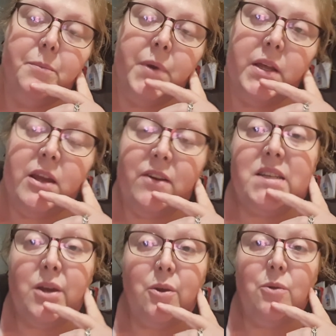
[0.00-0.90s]
but there
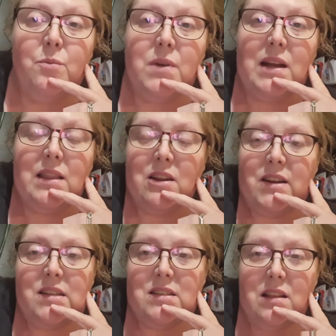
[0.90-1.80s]
is hope and there
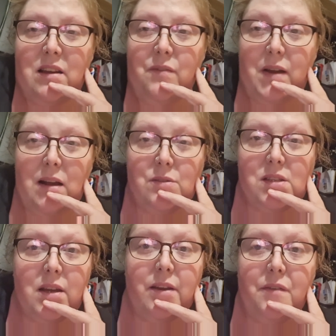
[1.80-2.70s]
is life
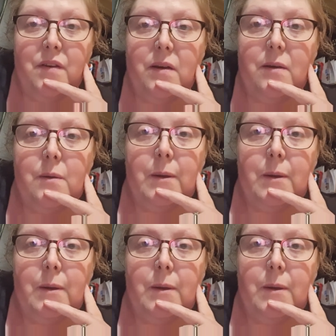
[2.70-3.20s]
outside of it.